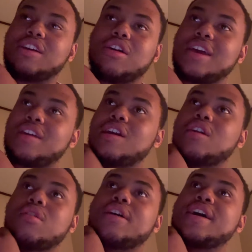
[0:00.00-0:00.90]
all that
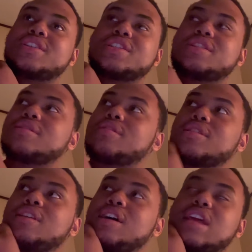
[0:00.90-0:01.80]
ghetto-ass shit.
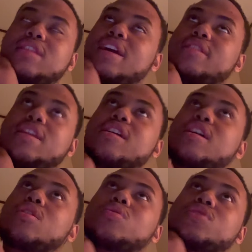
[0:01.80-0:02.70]
Because, like, they ghetto as